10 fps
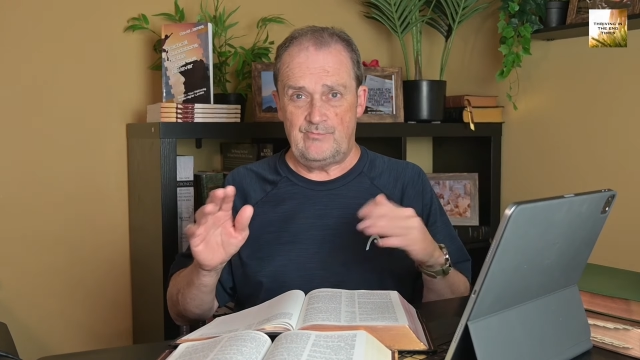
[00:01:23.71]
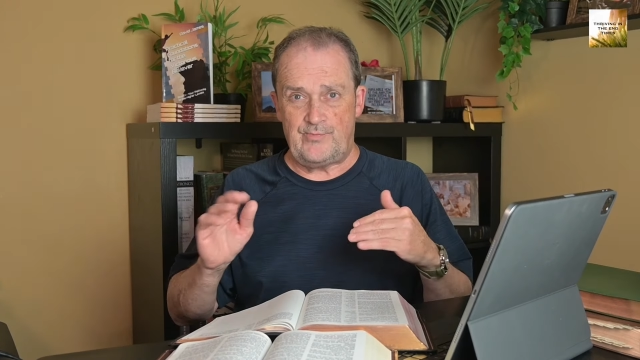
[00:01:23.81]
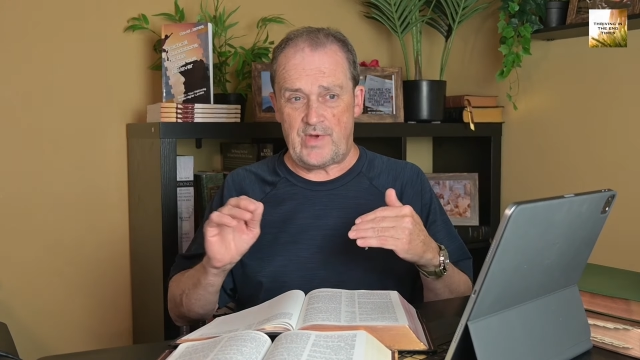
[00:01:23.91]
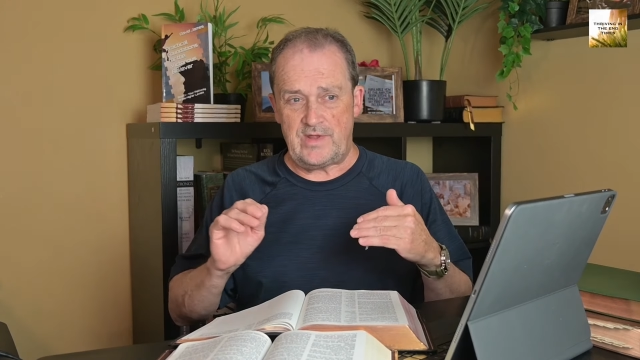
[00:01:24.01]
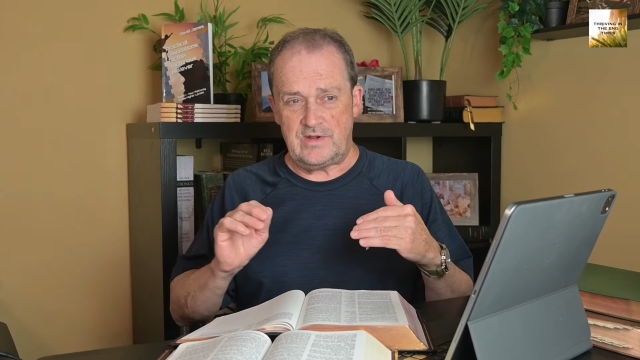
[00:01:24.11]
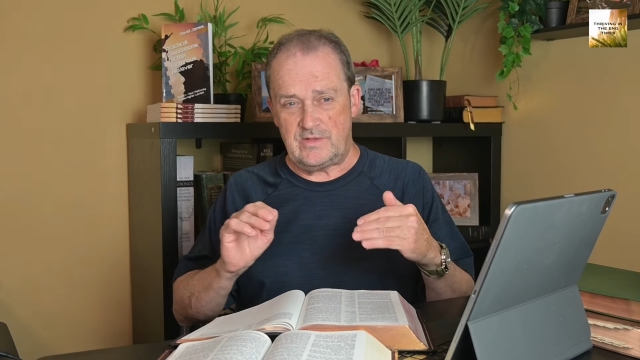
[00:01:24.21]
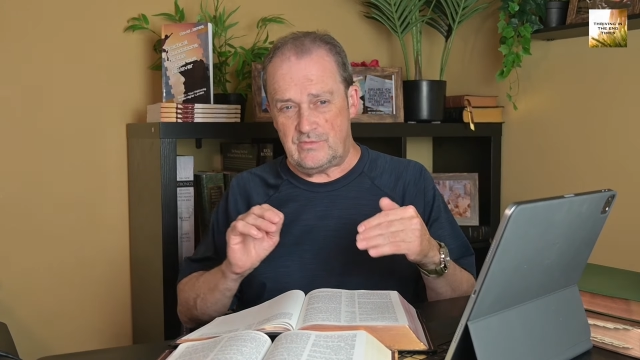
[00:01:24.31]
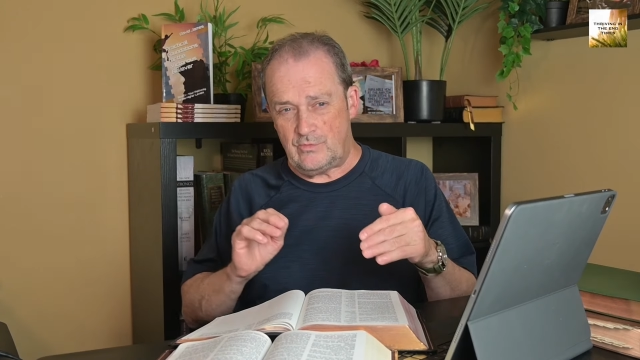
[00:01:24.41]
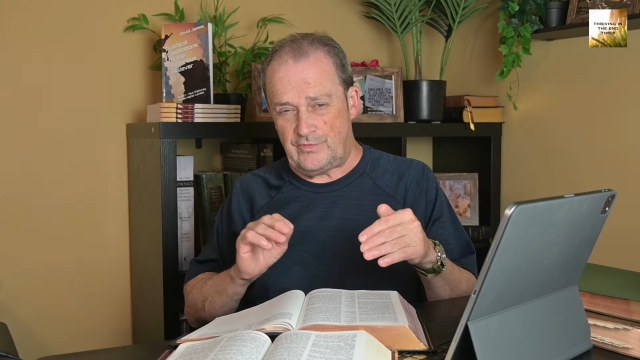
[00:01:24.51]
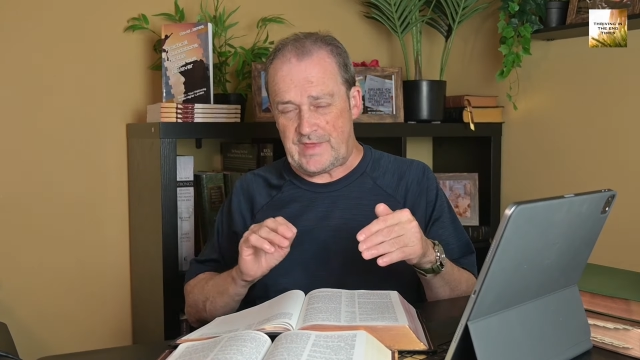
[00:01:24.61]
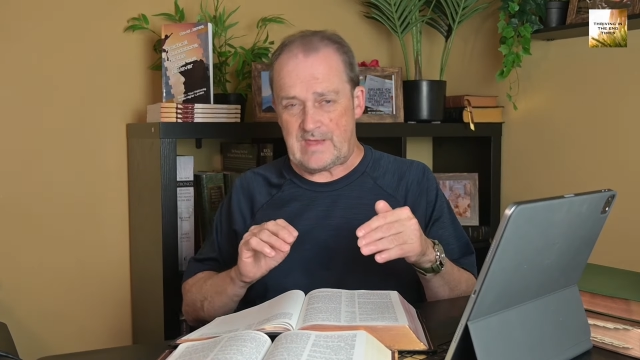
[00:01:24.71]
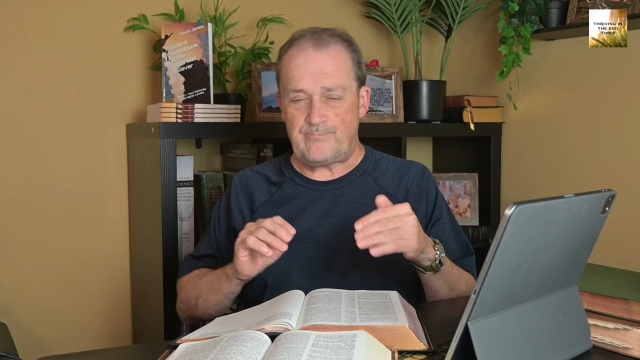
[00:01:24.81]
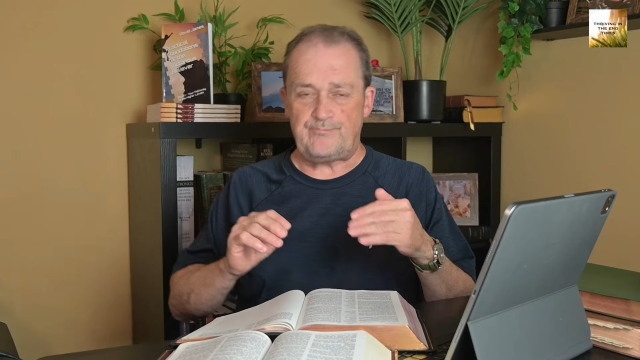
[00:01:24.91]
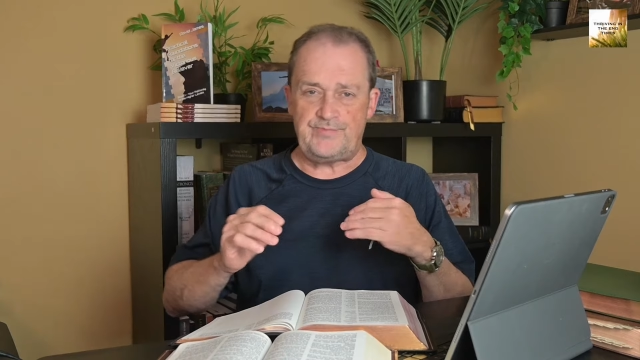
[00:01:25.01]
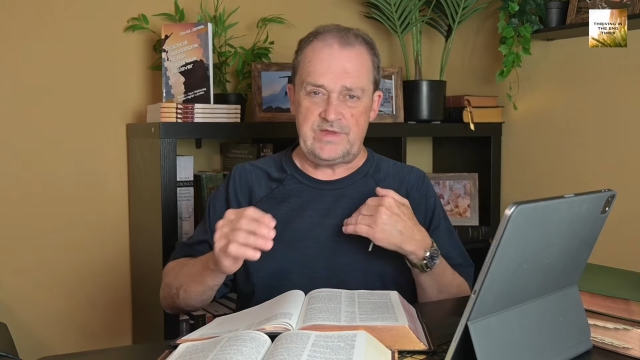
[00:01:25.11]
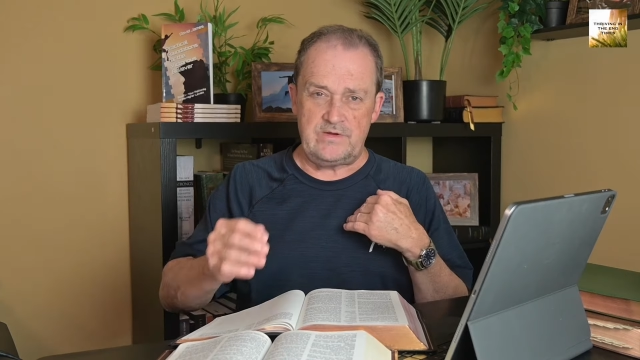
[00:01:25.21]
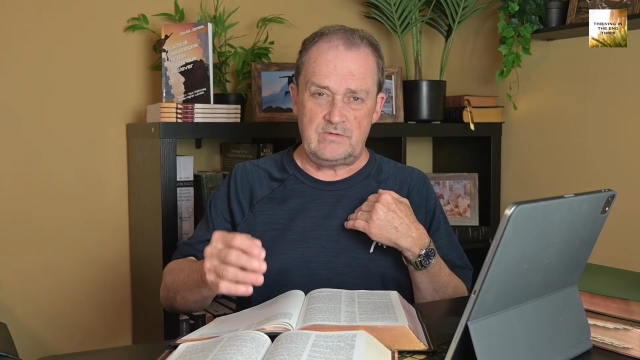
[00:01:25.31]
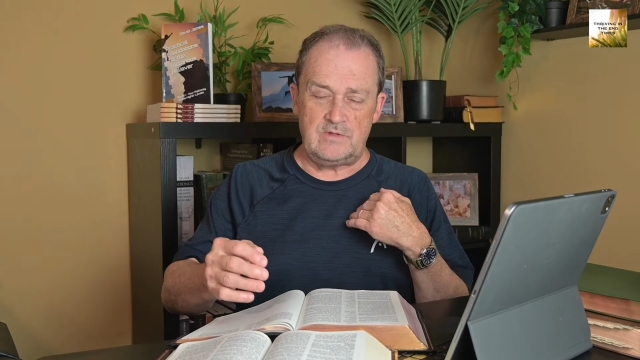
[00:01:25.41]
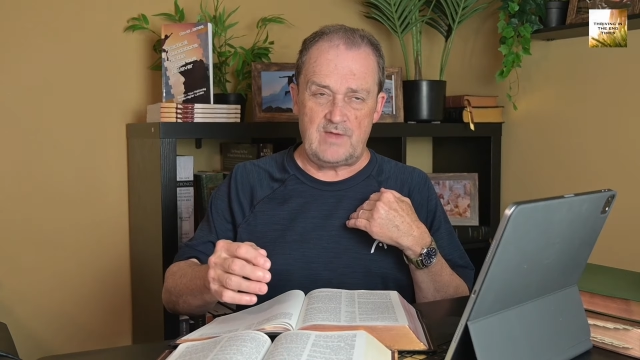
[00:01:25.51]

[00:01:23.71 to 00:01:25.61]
but they appeal